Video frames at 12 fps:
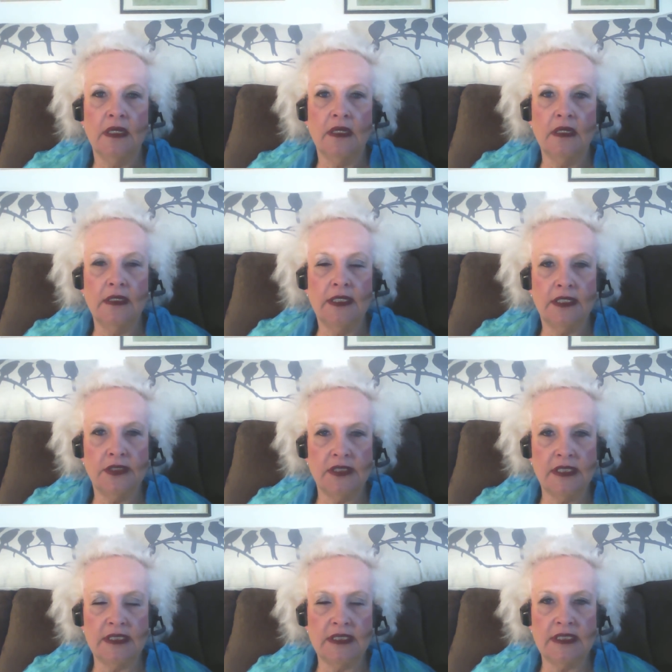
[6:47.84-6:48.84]
Lit,
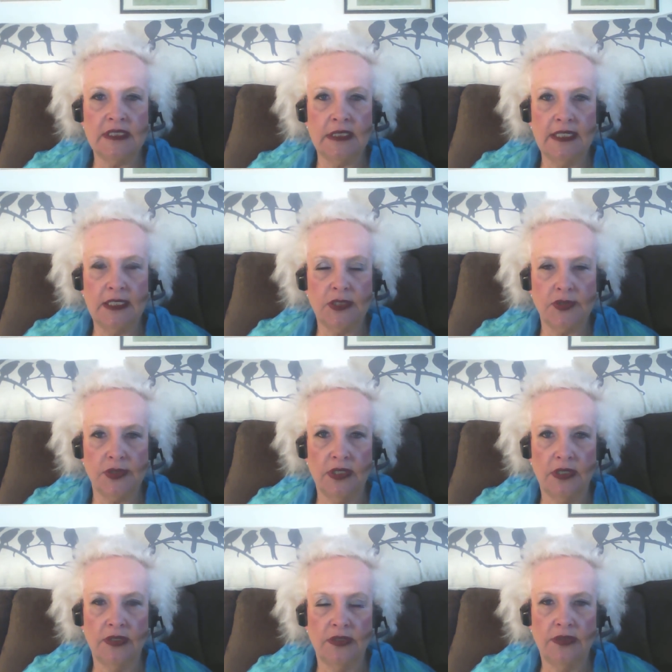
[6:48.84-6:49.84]
this is
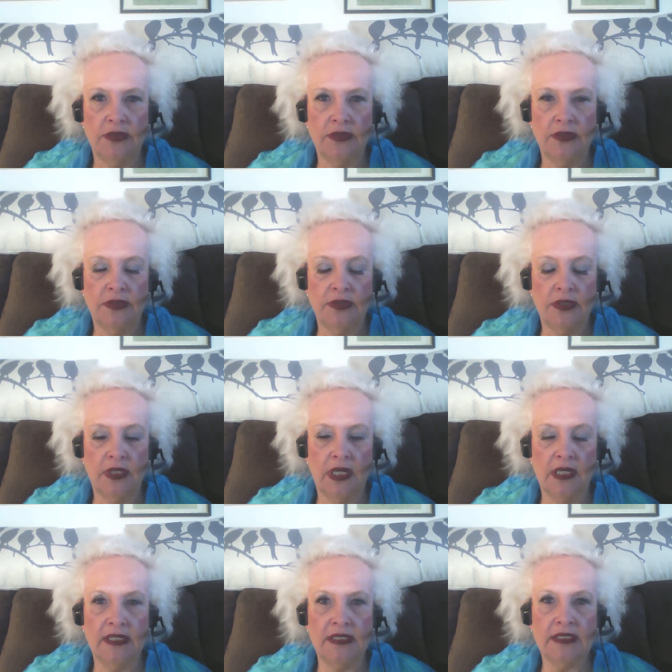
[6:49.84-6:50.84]
literal.
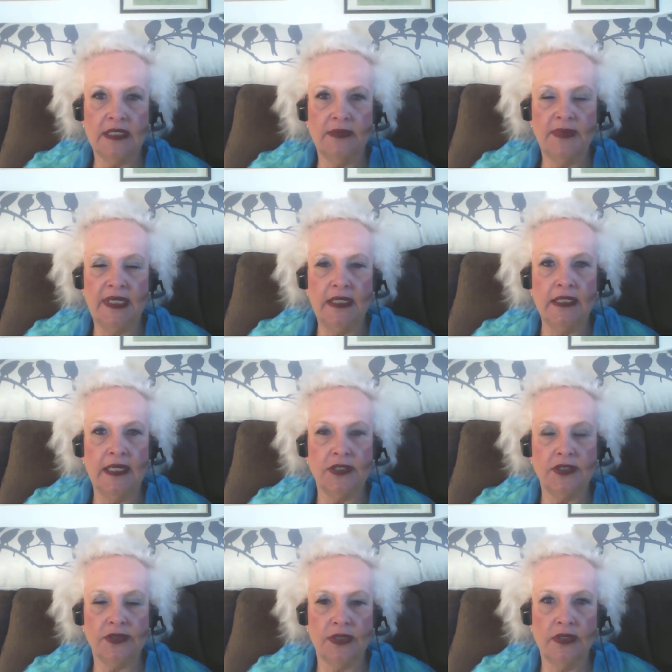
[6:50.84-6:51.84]
Uh, this can be
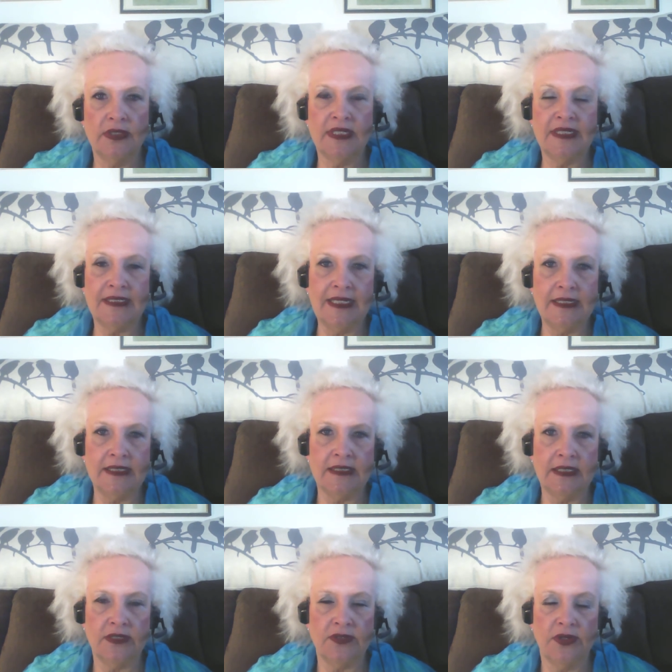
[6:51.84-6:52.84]
literal. This is
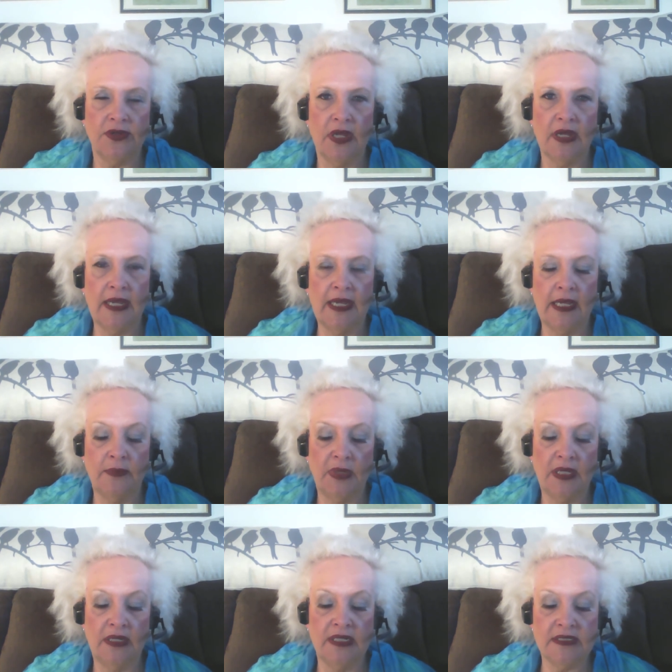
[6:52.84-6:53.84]
literal, not can
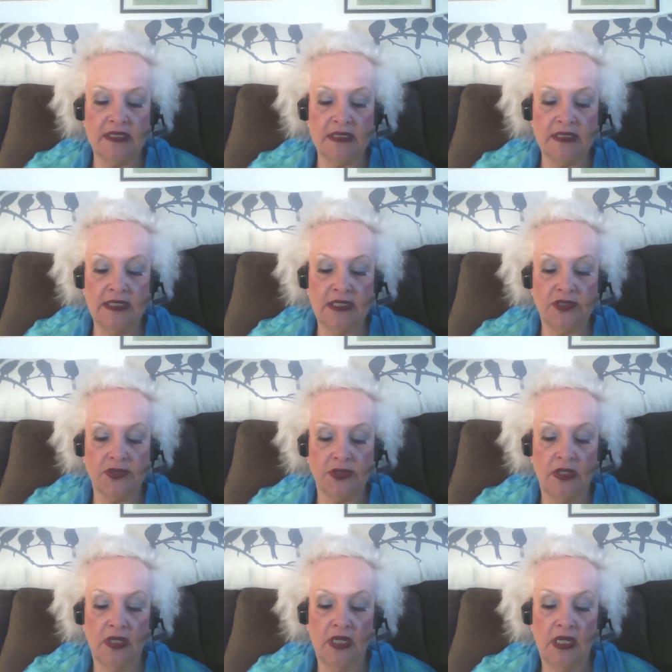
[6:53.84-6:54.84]
be. This is literal.